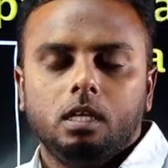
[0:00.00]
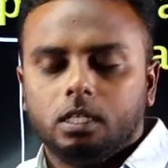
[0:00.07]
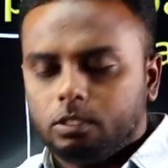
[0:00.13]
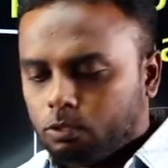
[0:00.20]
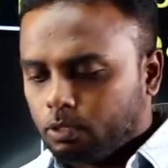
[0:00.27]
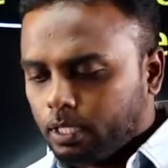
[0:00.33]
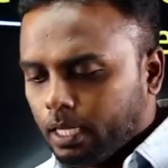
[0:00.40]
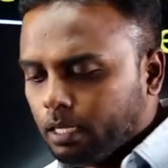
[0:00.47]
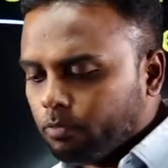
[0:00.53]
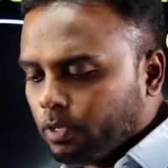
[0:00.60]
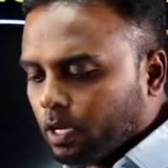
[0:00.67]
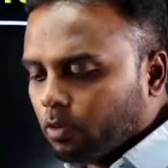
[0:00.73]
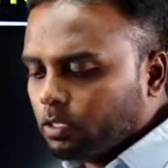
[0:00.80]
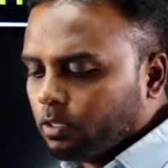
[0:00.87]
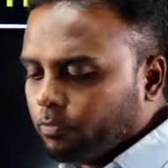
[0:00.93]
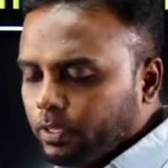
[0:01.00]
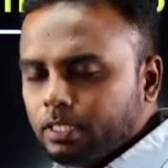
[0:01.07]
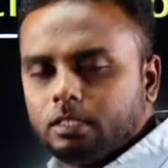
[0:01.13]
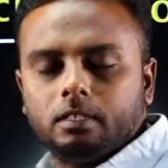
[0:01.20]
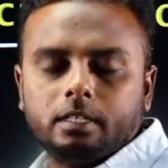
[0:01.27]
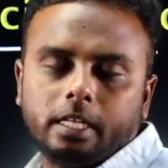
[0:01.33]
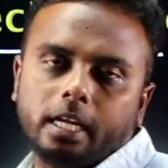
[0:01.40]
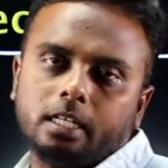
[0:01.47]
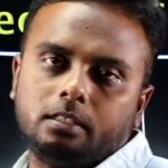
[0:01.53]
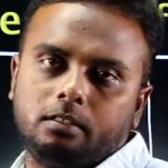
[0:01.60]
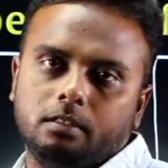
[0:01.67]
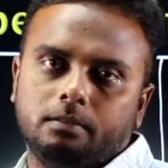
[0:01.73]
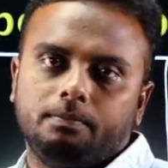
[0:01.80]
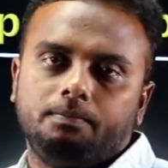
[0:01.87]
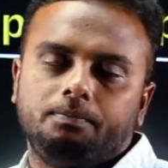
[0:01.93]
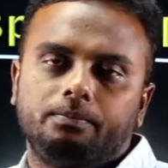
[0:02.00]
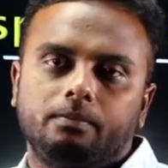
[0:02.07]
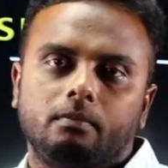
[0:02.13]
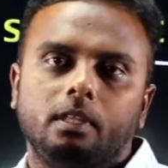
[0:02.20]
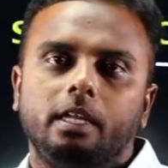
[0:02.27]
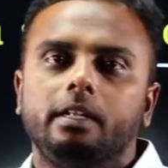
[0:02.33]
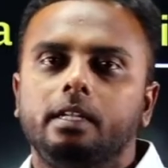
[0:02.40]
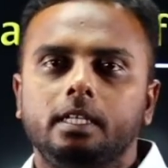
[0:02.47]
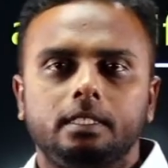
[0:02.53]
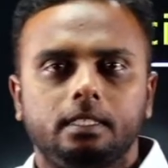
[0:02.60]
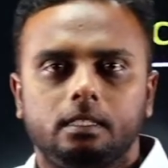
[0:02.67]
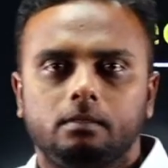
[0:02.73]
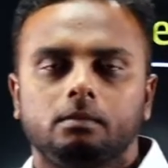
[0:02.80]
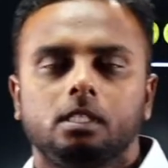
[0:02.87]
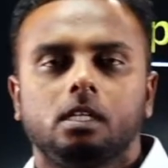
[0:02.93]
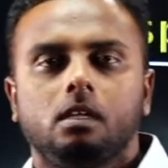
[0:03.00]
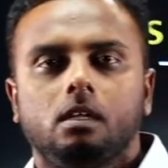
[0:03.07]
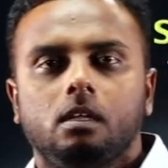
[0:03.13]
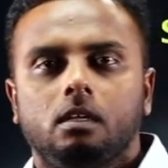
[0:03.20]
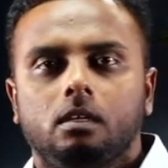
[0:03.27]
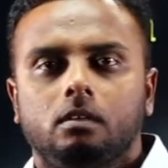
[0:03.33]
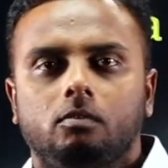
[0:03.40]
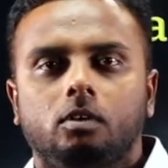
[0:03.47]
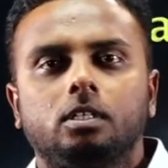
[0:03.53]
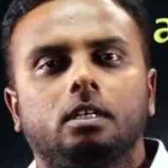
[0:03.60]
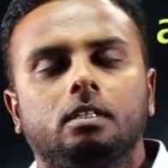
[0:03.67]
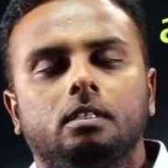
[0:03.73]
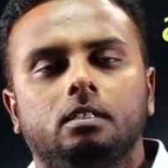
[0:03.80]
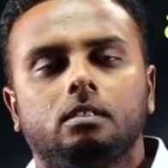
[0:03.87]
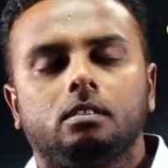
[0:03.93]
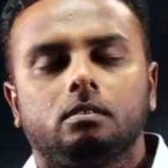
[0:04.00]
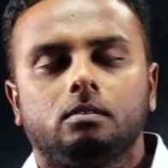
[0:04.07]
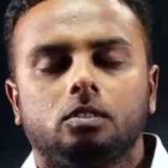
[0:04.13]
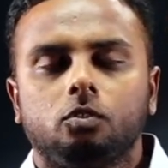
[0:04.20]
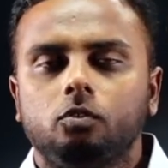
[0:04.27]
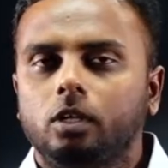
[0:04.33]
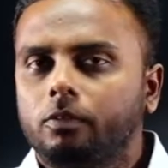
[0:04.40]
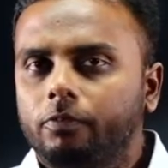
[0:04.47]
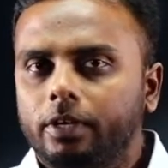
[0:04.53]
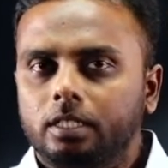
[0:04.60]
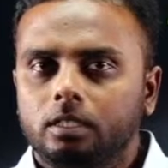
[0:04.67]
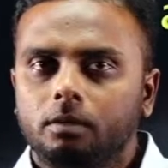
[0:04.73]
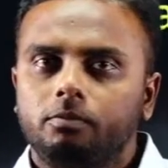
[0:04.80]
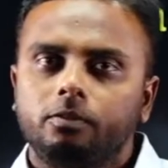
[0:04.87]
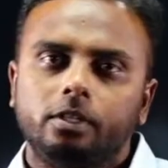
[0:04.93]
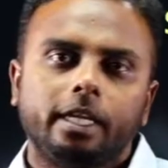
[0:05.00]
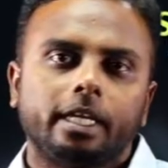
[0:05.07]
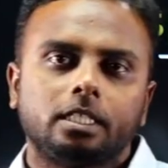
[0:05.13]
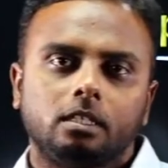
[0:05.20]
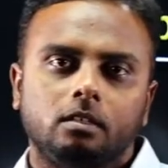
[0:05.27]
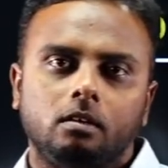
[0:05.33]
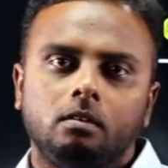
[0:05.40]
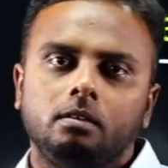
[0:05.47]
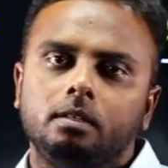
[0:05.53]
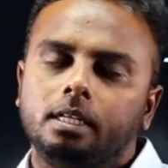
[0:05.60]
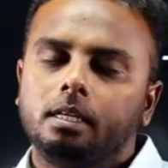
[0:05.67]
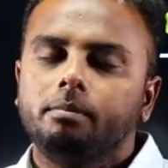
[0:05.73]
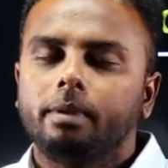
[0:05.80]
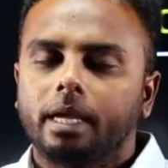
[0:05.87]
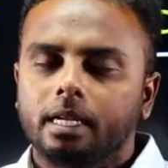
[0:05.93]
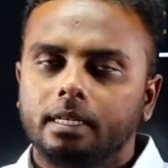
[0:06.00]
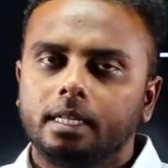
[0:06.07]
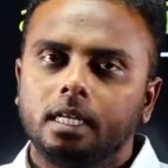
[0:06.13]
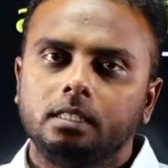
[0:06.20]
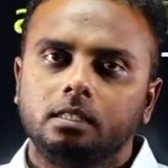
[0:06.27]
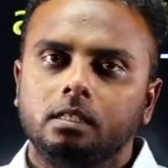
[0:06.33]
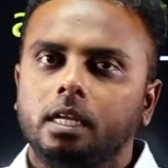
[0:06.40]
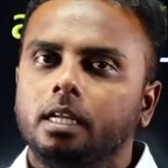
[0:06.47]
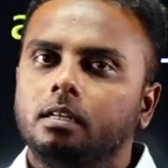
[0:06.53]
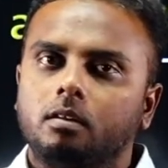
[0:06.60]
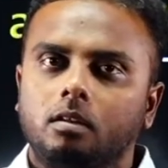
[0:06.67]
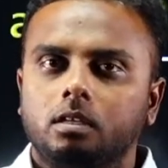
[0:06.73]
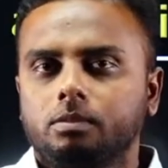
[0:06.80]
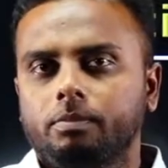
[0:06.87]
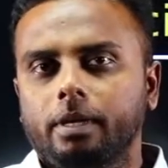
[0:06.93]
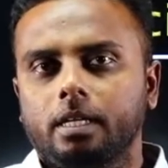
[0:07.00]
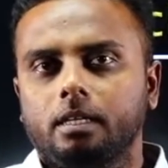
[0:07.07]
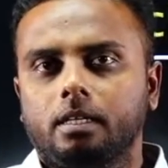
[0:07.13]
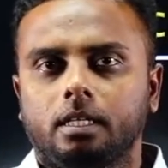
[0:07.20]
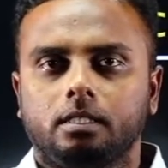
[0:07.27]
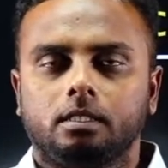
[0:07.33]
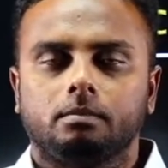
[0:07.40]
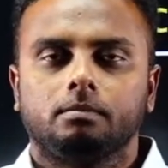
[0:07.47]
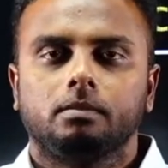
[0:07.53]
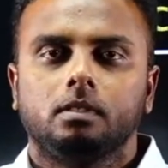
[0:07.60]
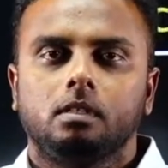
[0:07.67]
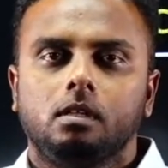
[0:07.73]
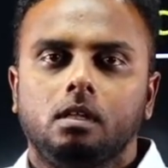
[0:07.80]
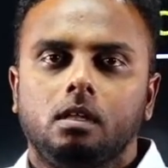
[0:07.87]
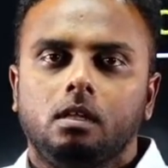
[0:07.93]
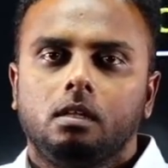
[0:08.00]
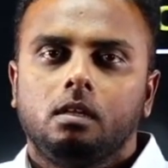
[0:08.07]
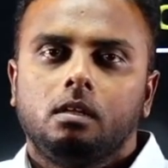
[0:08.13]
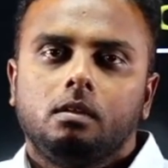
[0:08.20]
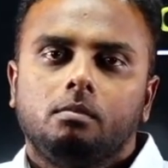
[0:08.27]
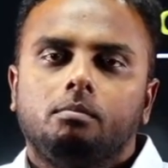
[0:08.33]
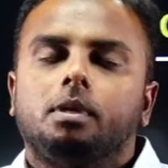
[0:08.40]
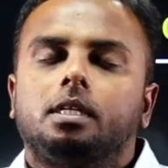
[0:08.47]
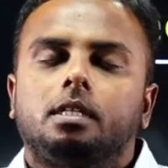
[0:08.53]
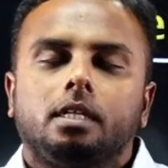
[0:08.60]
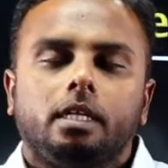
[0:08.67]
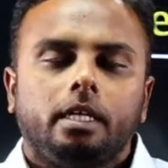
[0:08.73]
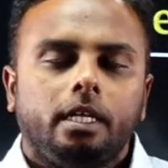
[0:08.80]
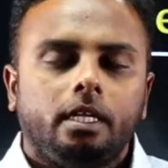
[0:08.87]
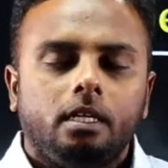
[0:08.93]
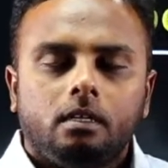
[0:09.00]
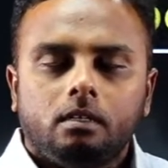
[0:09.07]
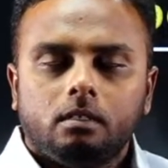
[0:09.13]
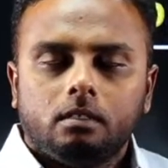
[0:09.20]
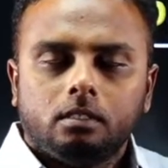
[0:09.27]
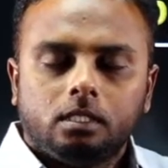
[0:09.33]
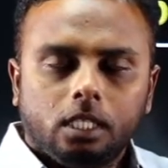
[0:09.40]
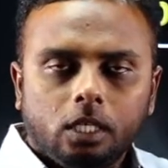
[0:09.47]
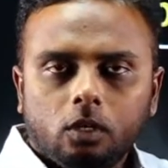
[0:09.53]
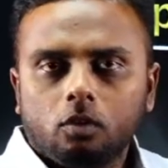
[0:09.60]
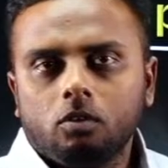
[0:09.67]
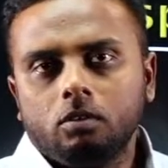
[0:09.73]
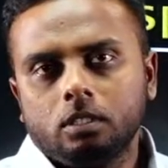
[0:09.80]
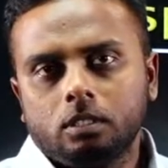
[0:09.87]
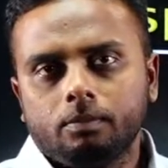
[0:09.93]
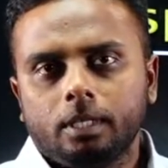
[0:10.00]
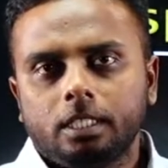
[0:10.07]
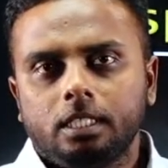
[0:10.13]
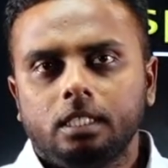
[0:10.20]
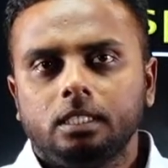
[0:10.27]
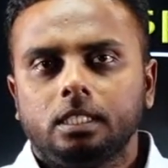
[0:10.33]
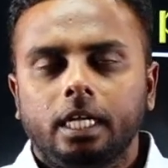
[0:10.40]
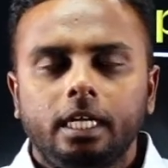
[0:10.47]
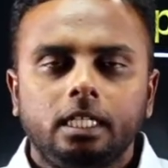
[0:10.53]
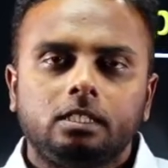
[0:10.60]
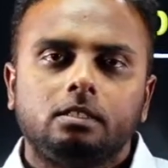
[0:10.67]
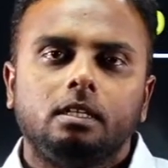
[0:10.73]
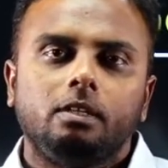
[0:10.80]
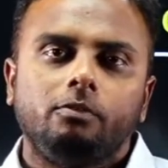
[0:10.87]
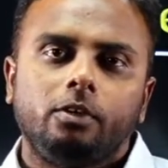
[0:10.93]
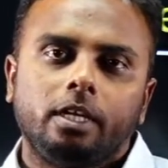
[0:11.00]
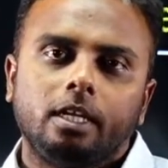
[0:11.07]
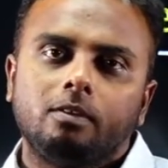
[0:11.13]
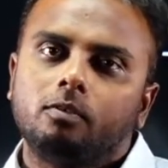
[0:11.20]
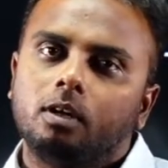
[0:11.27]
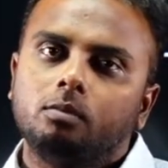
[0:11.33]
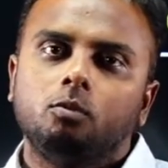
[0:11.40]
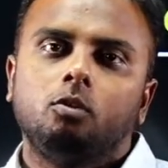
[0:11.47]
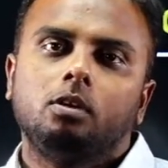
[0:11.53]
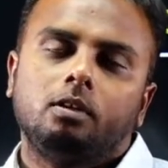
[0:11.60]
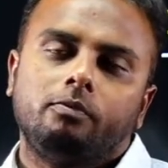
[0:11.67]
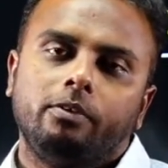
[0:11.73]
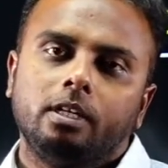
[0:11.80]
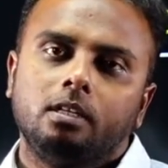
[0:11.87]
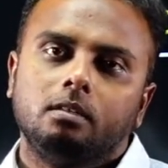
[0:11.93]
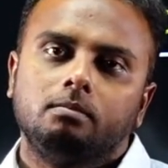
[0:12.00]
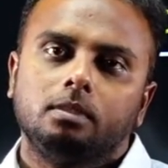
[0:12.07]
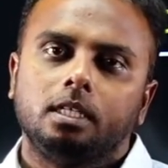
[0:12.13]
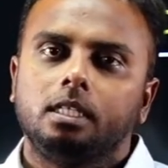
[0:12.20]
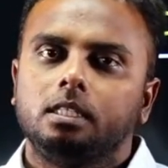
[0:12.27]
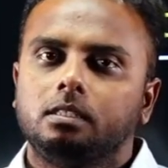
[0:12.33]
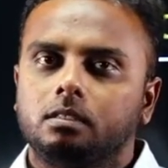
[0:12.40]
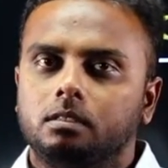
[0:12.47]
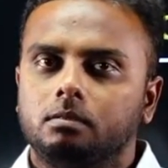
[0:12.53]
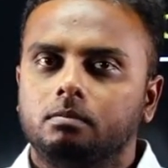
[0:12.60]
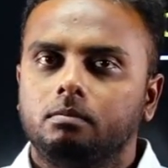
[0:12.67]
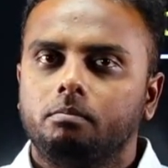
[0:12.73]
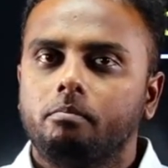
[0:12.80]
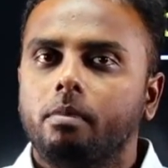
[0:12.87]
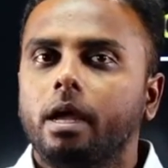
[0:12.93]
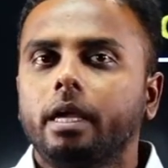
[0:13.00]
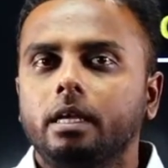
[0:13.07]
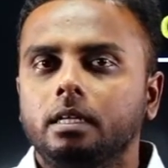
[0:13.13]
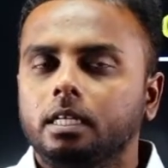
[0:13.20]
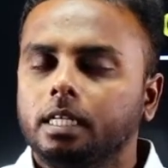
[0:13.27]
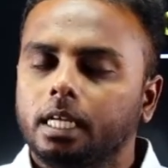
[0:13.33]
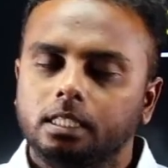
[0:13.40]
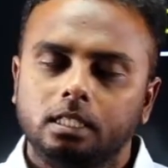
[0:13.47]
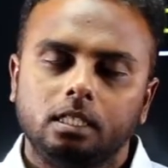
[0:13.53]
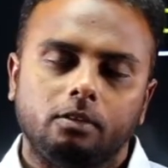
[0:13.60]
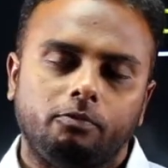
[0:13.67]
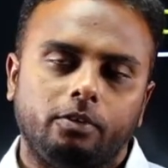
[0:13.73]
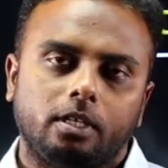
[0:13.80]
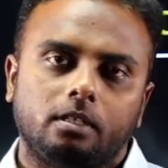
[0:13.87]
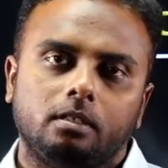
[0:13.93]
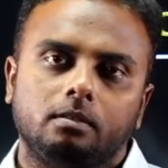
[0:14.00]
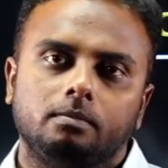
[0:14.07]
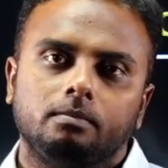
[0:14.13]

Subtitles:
So there we have the fixed reaction in DC. What are that? Two effects of reaction are demagnetizing and cross magnetizing. But in synchronous machines, additionally we get one more effect, that is magnetizing effect.